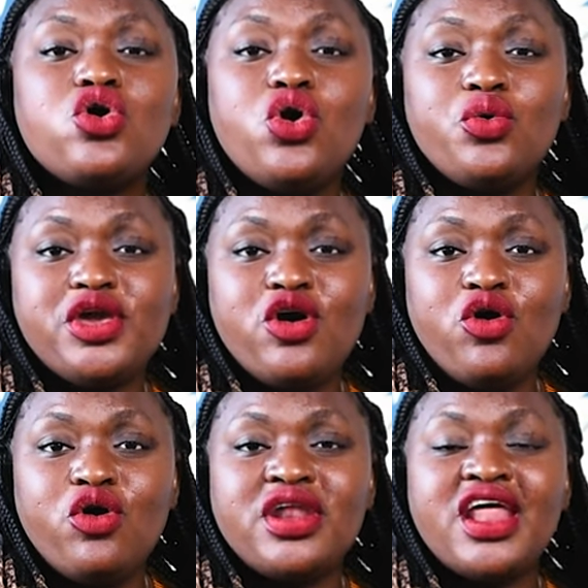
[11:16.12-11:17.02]

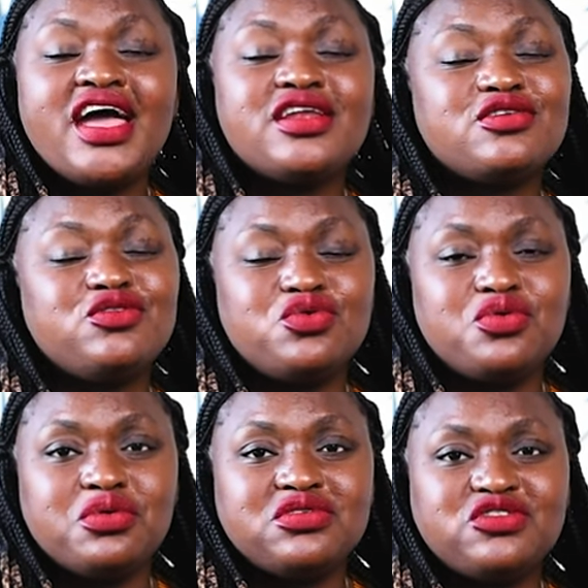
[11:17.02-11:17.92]
going on and do
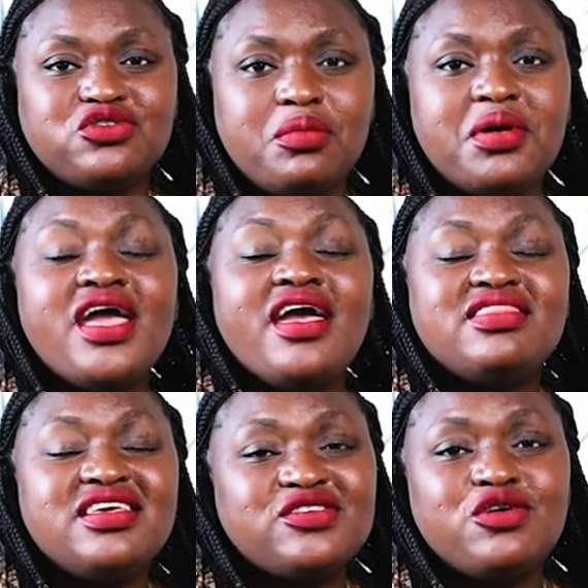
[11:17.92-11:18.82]
not stop.
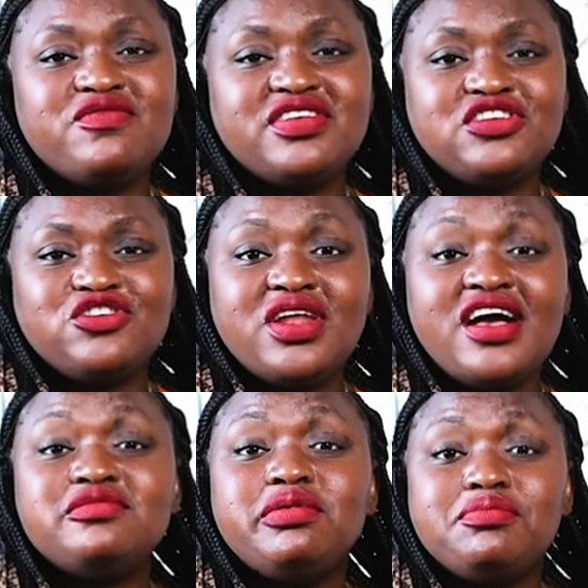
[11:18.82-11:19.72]
This conversation
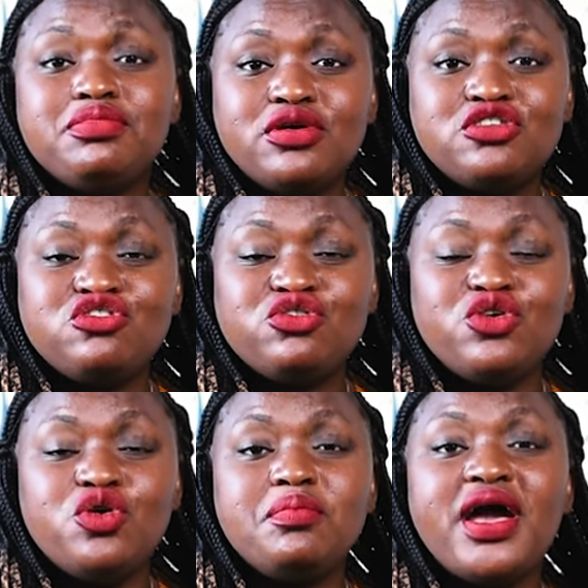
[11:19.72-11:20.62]
has been brought to
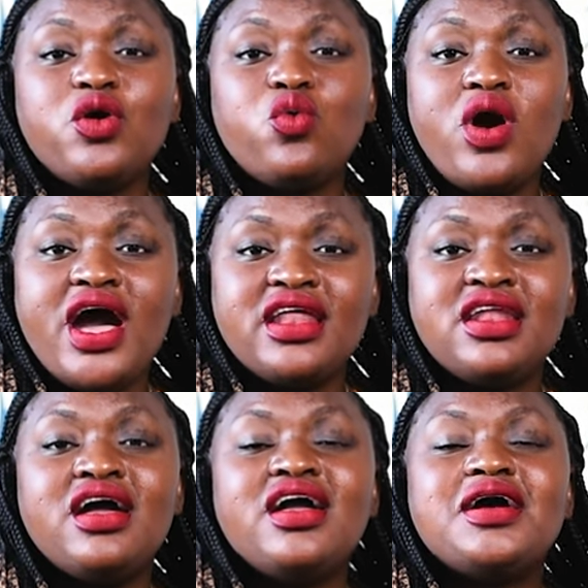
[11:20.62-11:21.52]
you by
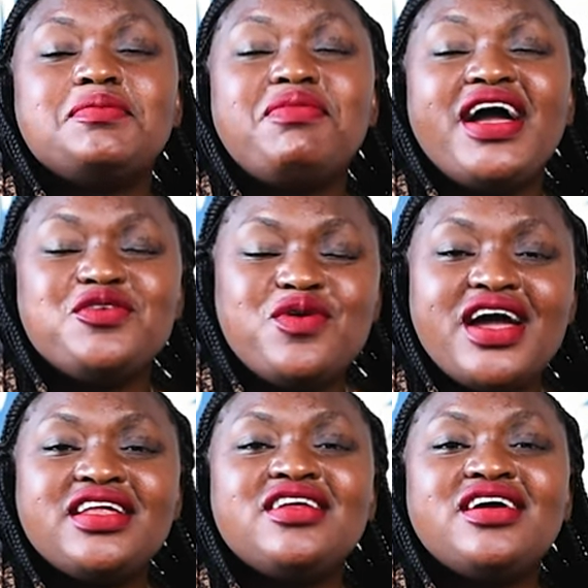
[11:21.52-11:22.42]
One by
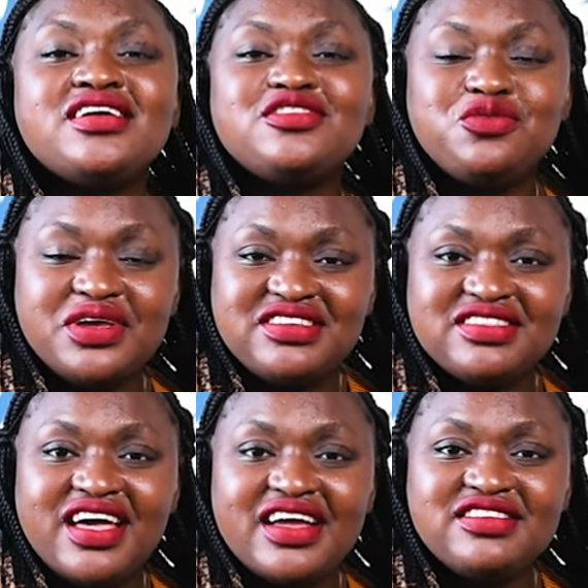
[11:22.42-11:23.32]
One
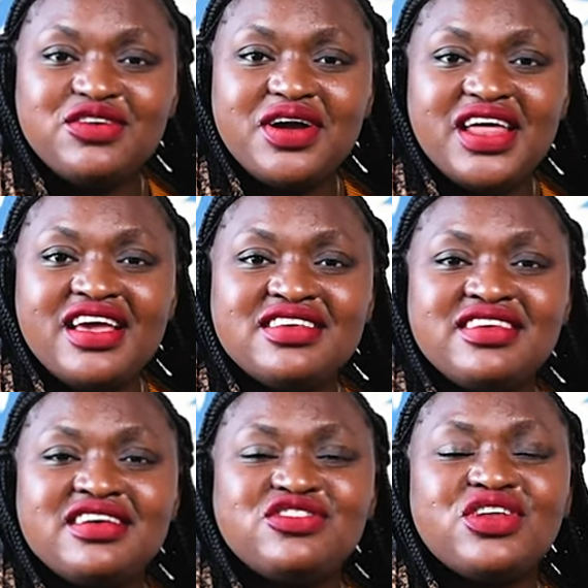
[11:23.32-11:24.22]
2030
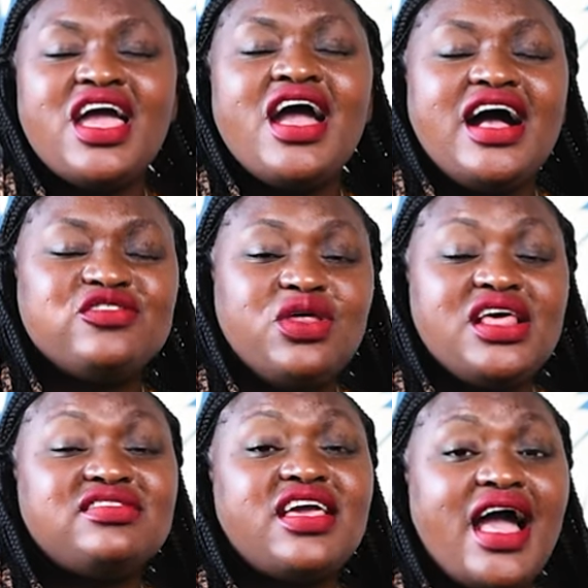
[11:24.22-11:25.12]
organization, as well
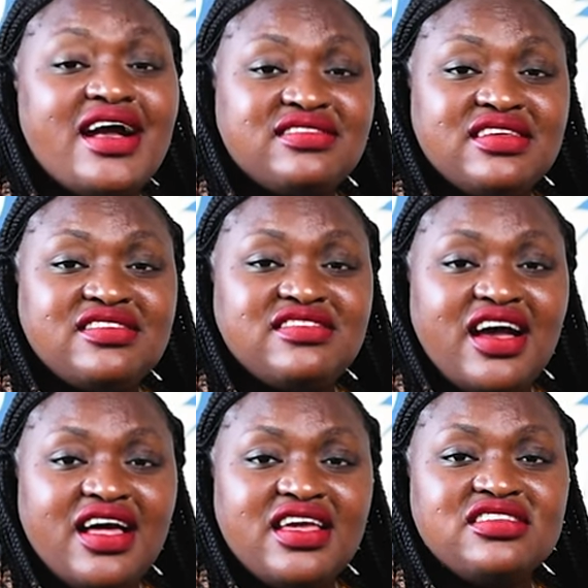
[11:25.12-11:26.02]
as the Access
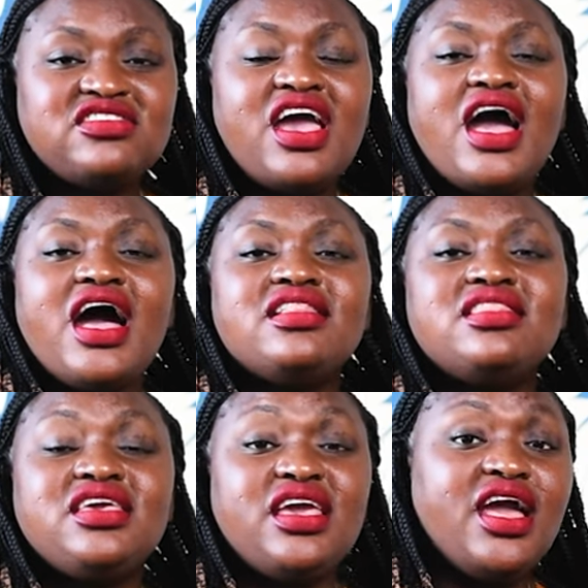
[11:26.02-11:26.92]
Challenge and
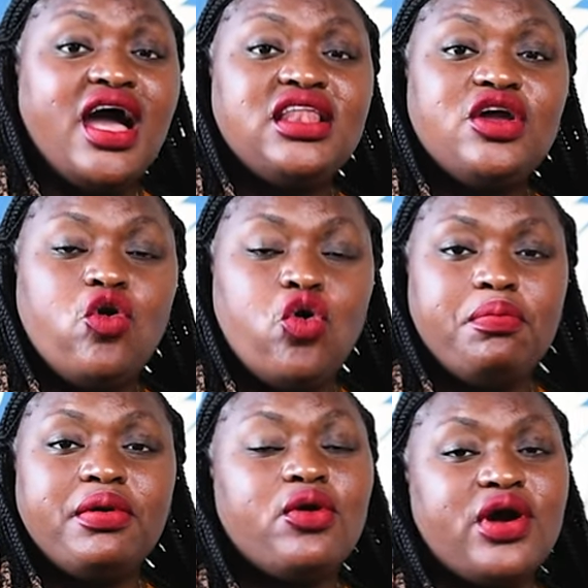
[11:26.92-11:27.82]
the Kigali
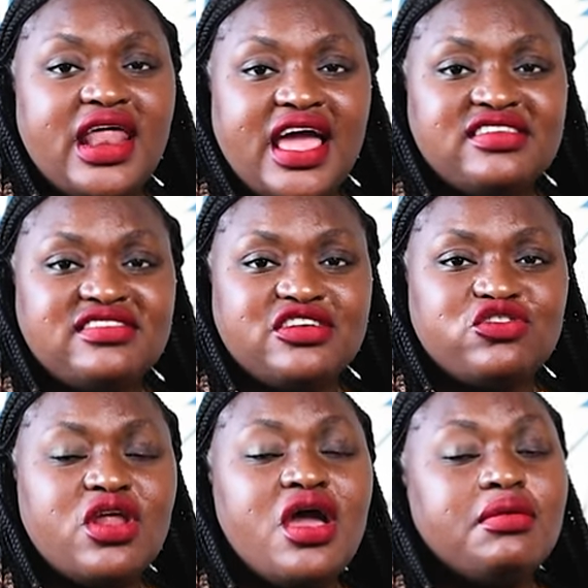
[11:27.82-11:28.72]
Hope
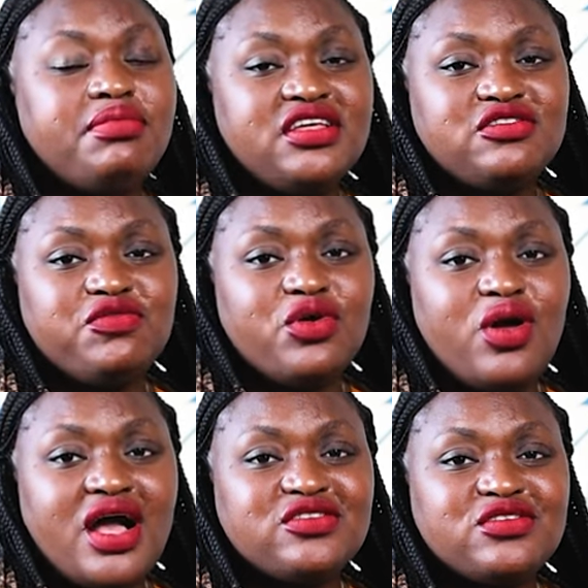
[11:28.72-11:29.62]
organization. Please follow
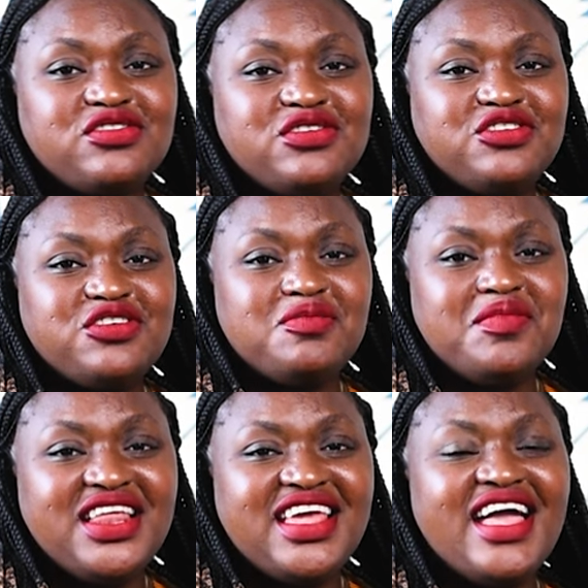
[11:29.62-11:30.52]
us on social
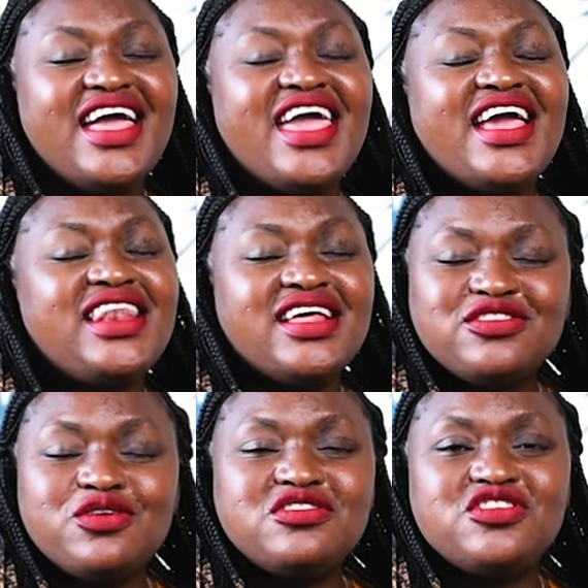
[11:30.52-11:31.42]
media and
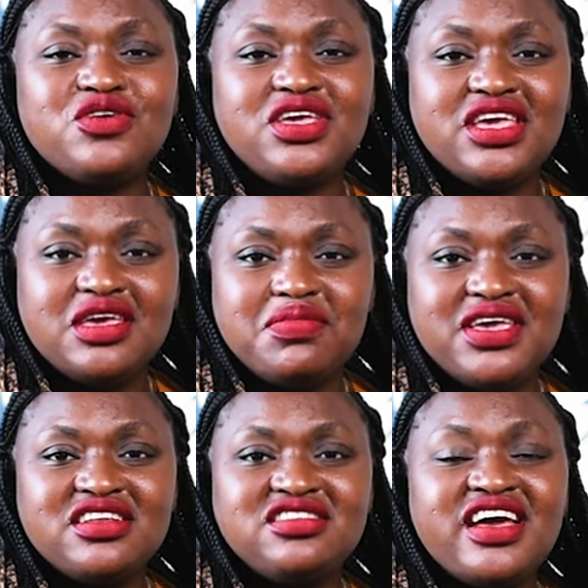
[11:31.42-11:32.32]
let's continue
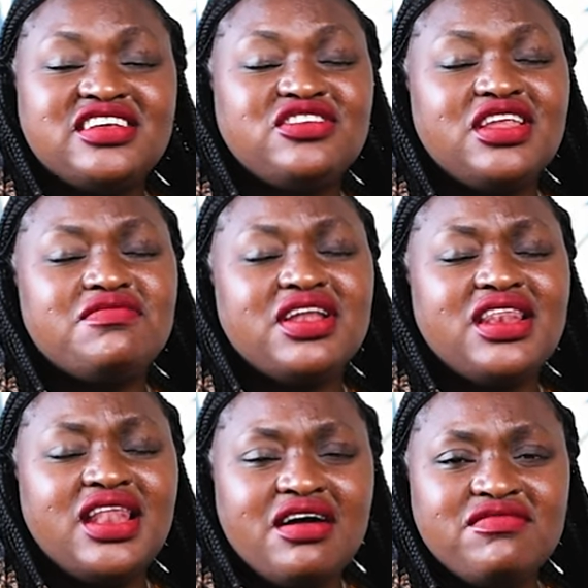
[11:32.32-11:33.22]
keeping in touch. Leave a
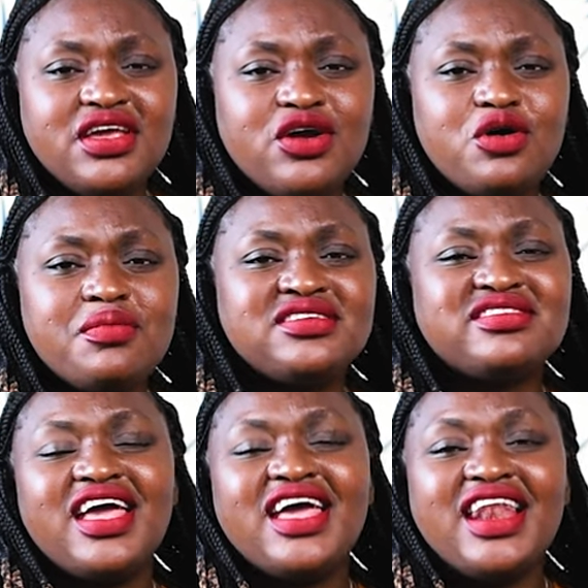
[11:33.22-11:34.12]
lovely
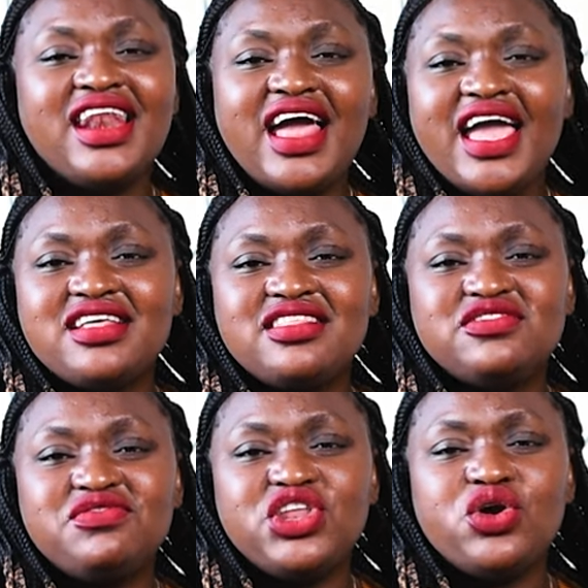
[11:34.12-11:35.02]
comment, like
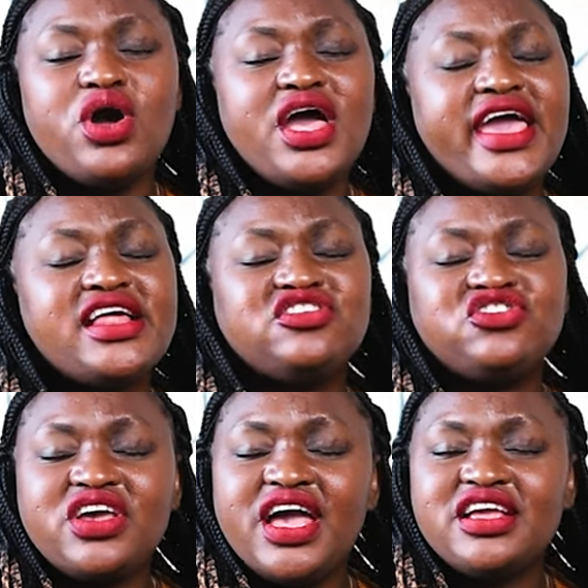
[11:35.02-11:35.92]
this video, and
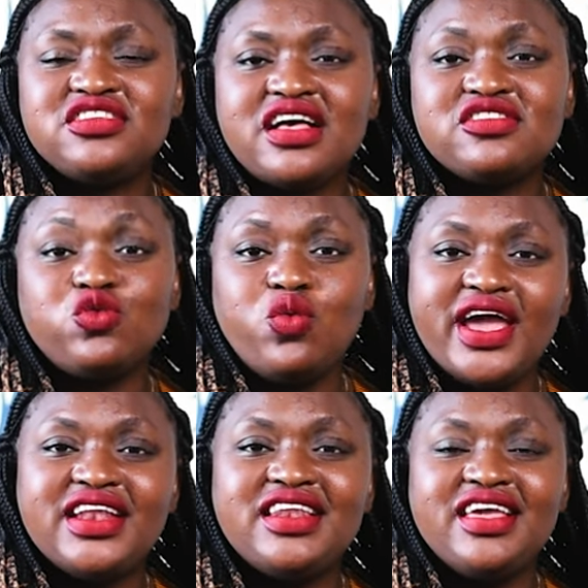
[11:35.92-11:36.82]
share it as
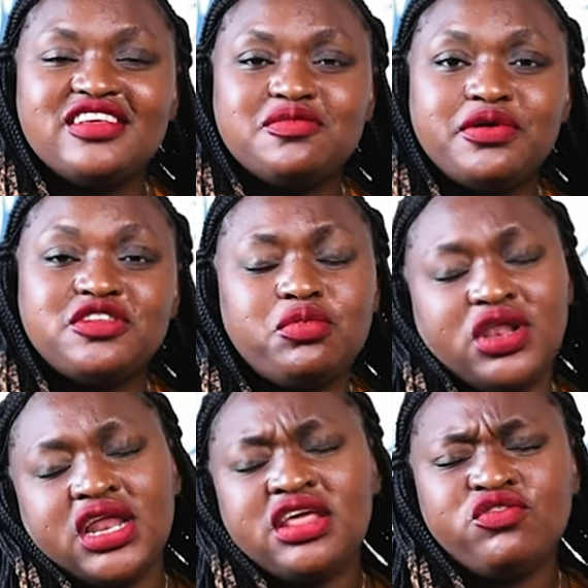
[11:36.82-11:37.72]
widely as possible.
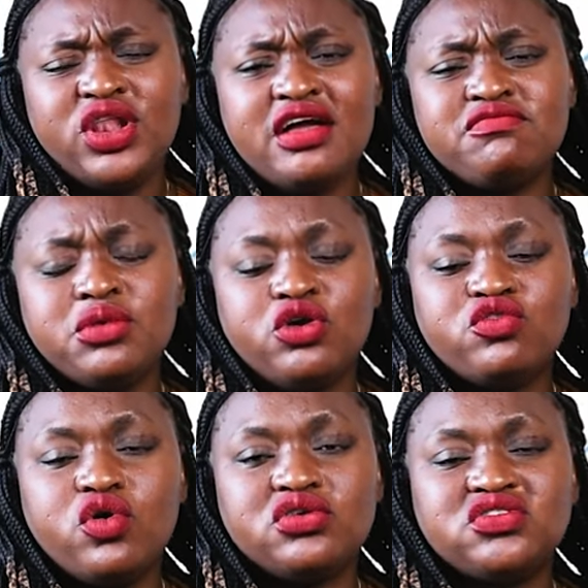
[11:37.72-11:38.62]
And if you love me,
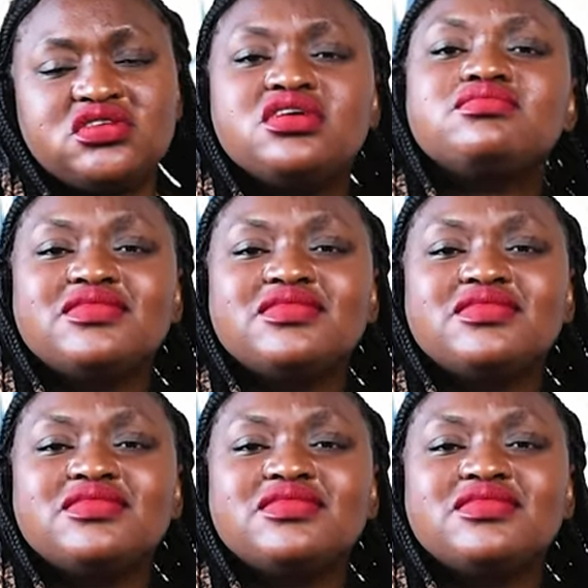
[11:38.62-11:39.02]
of course,